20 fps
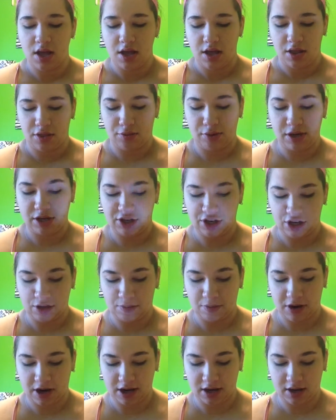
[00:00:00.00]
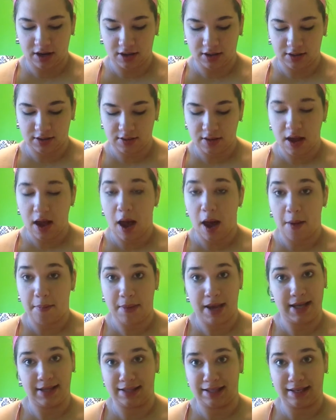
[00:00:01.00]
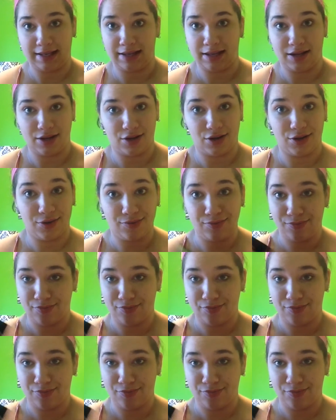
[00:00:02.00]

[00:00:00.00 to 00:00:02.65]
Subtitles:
3 cheek products. Amazing deal.